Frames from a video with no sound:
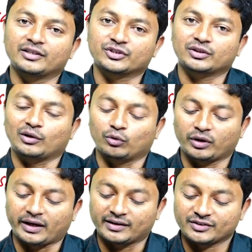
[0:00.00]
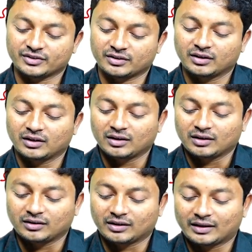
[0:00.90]
is known as
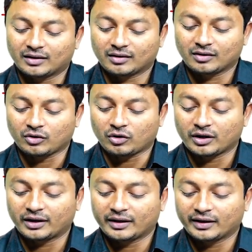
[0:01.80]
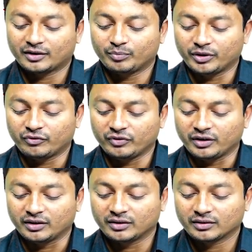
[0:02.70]
the contact
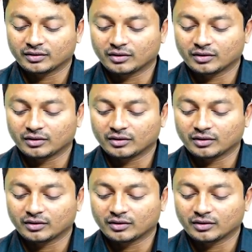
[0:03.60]
between